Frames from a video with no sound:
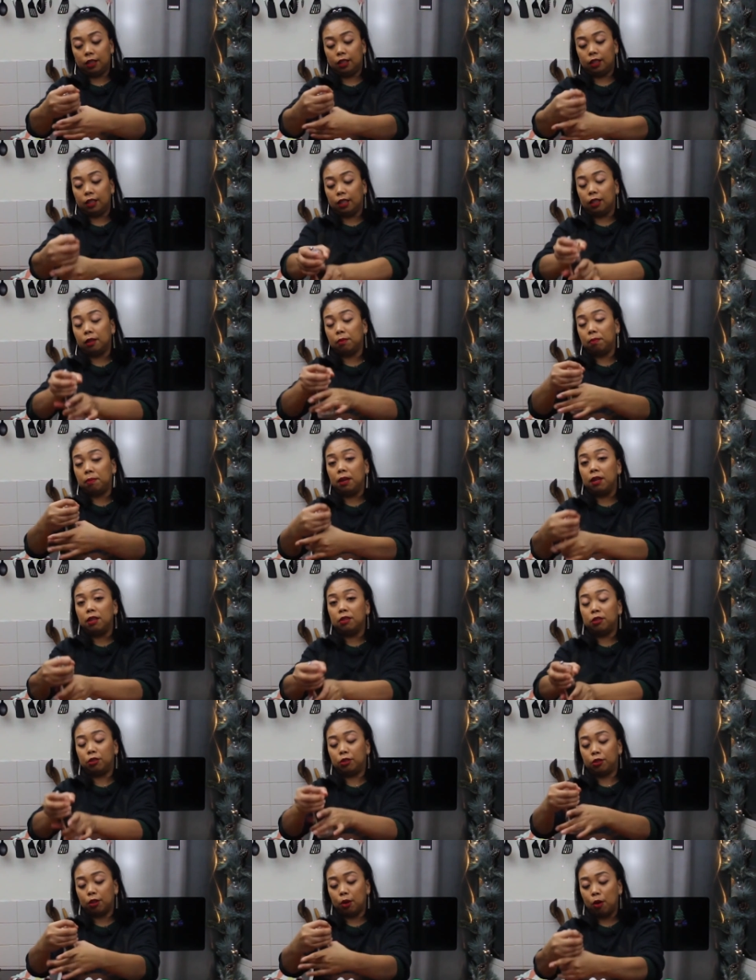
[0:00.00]
is going to be
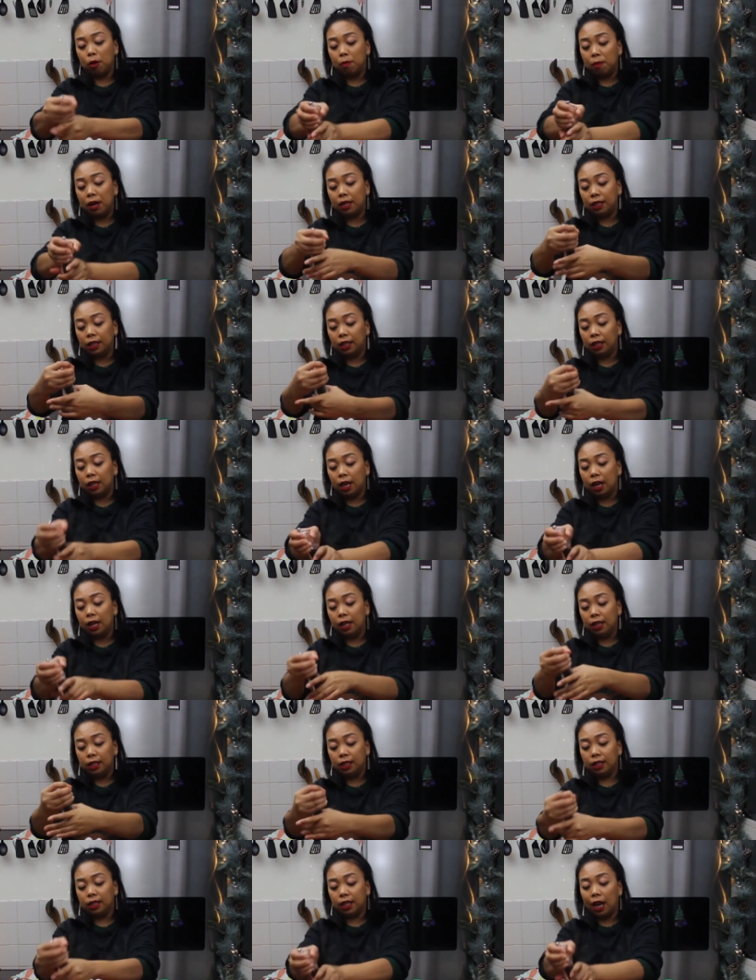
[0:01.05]
so amazing,
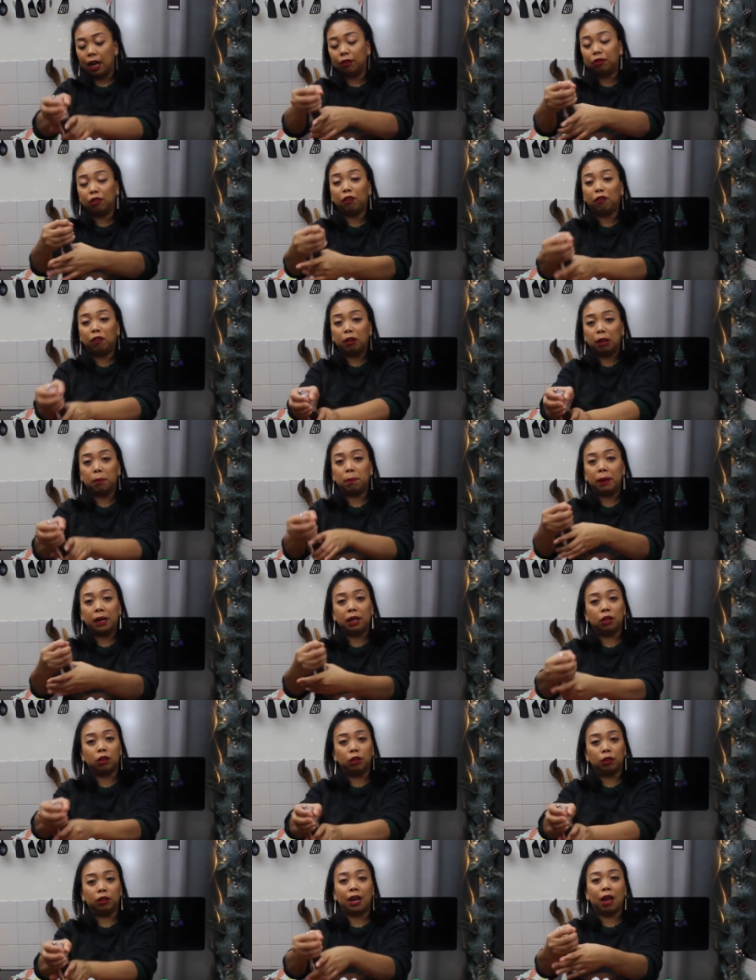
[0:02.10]
guys. Every
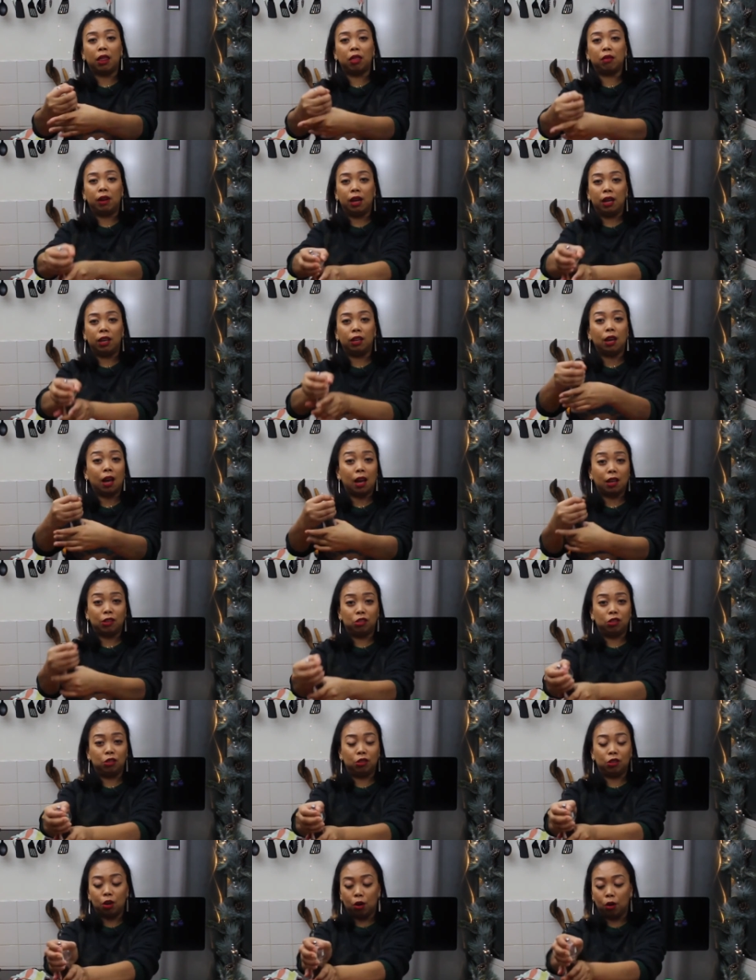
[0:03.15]
Filipino gathering, as you
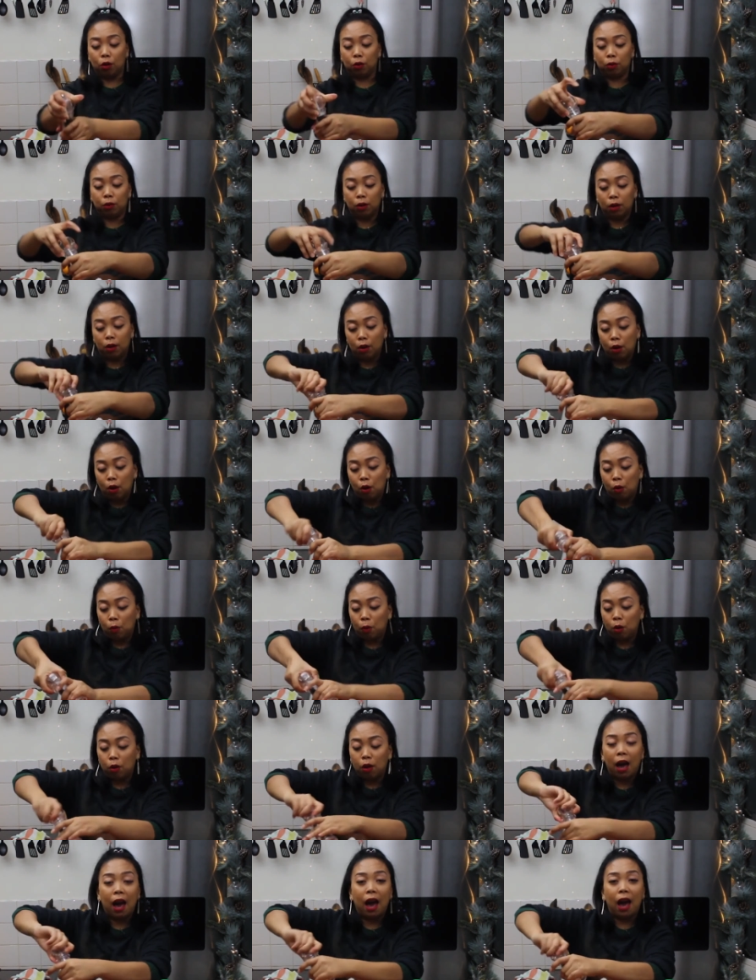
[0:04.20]
know,
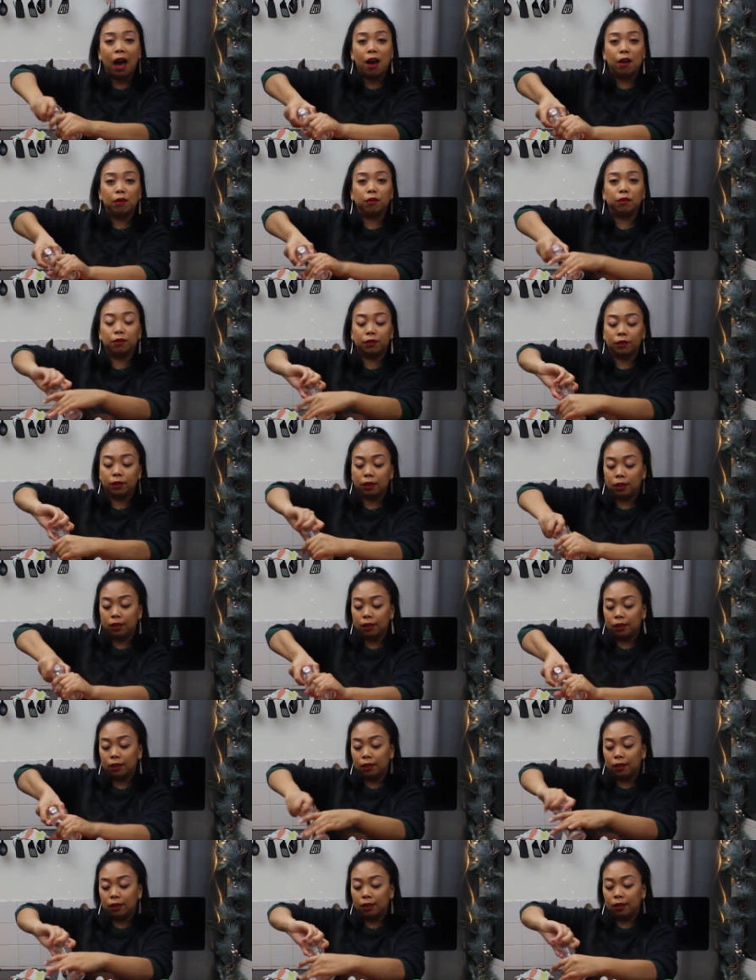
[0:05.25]
will have
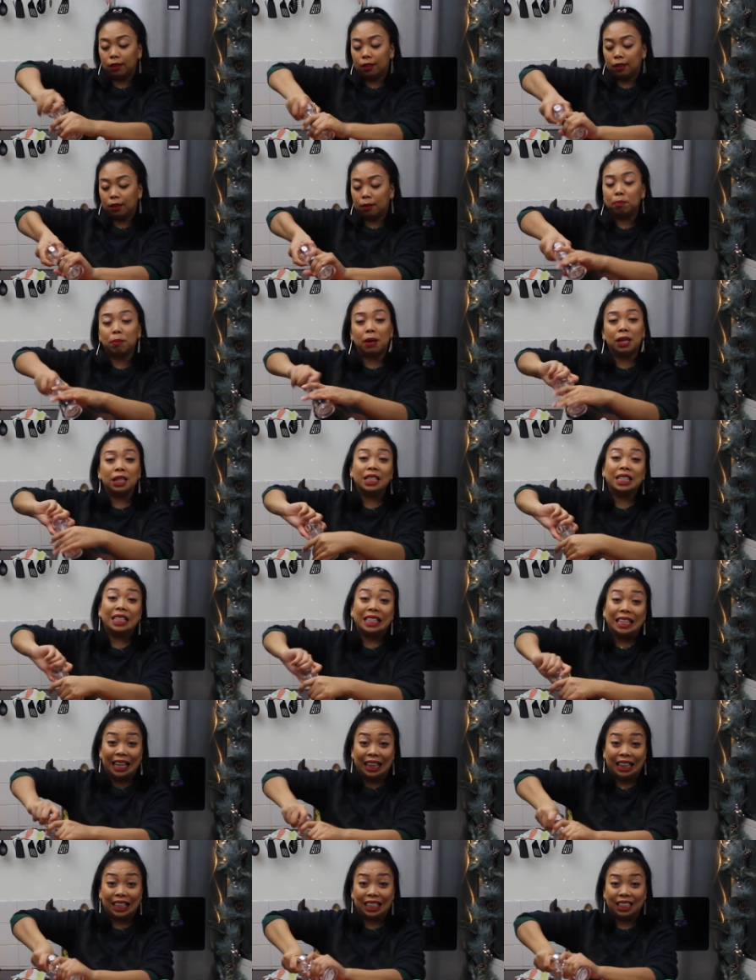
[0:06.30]
pancit